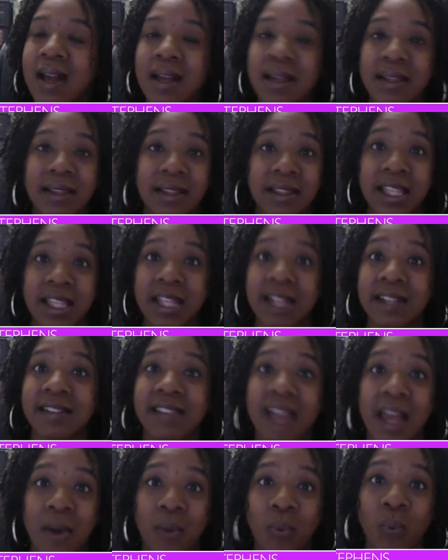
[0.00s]
the things
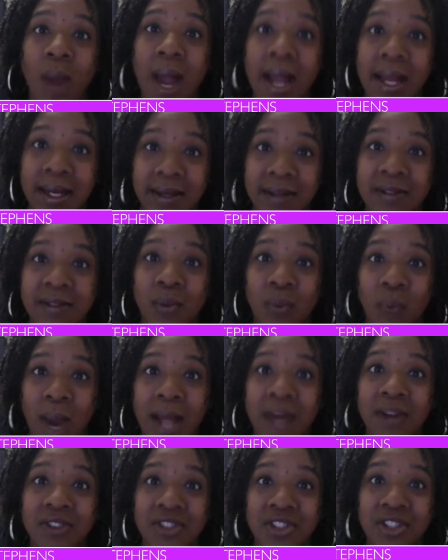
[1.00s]
that
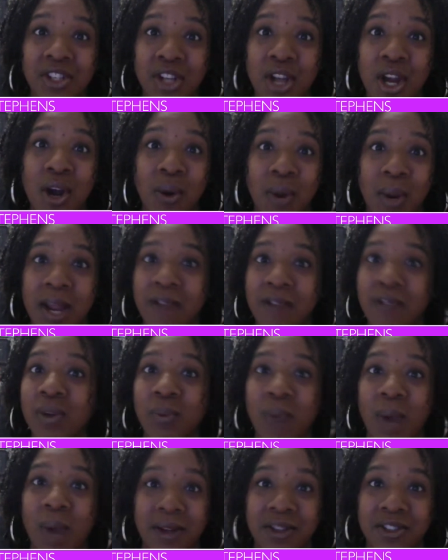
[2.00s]
writers should know. Every
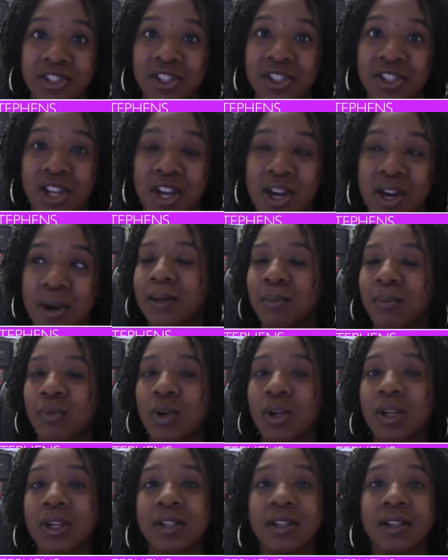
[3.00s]
writer should know.
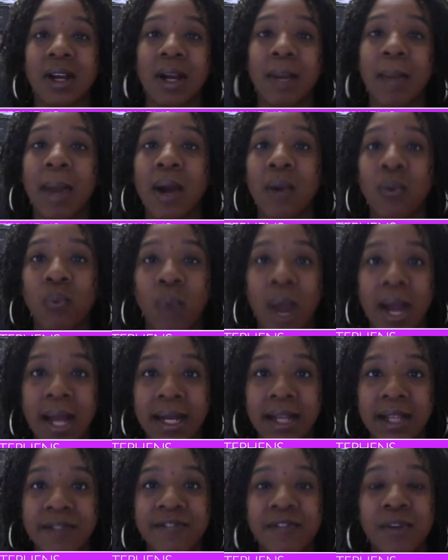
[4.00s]
We're going to talk about
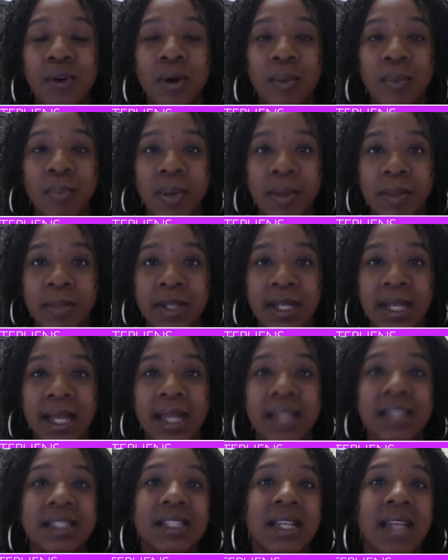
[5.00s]
writing for
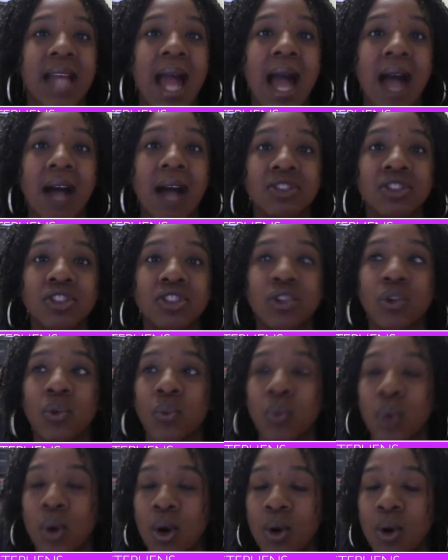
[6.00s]
publication. conversation, how to
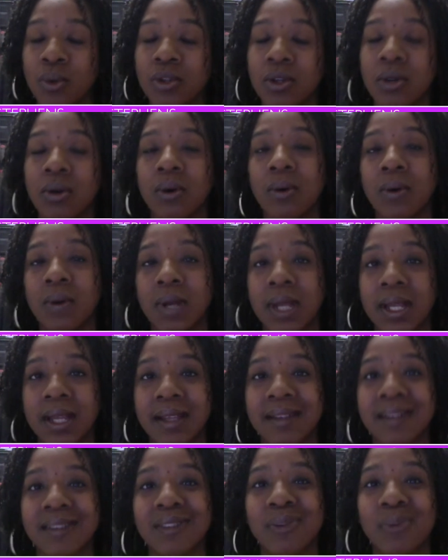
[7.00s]
grow your
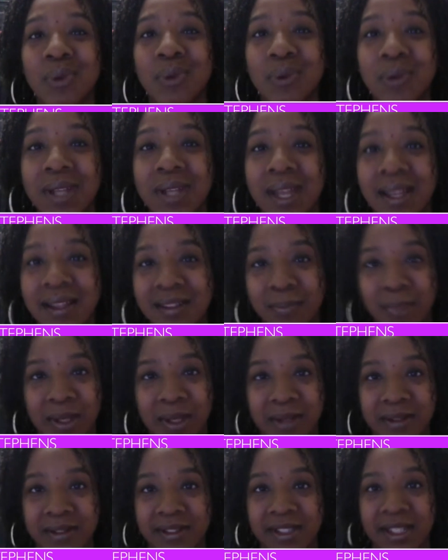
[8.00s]
audience through guest
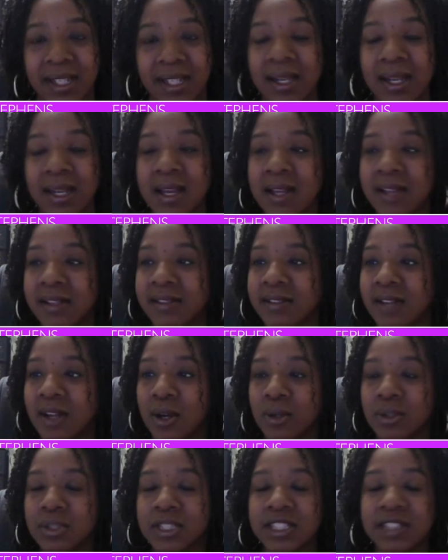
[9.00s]
posting.
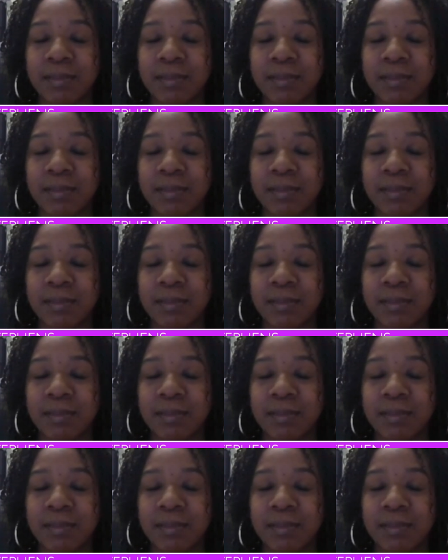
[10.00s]
So just